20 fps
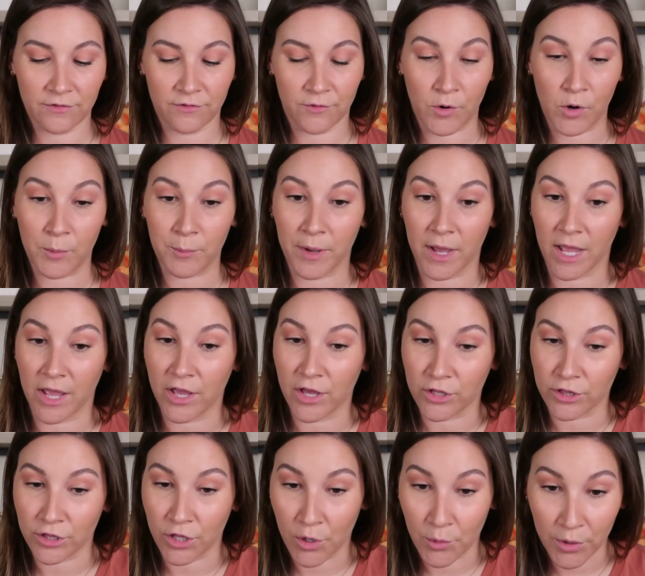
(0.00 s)
for my
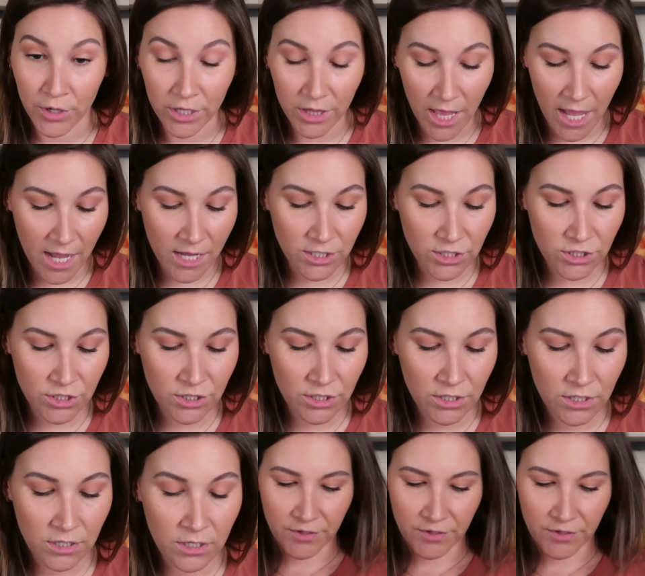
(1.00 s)
lower lash.